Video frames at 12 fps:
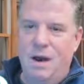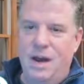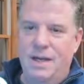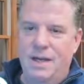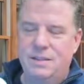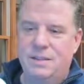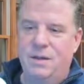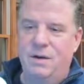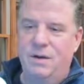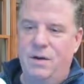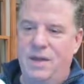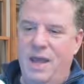All right.
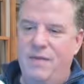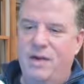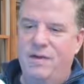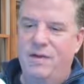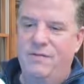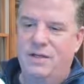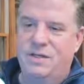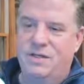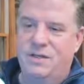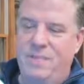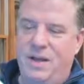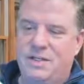So, the other conventions,
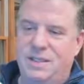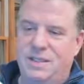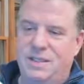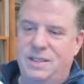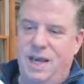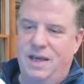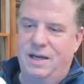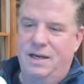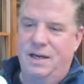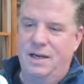I mentioned this. Yeah.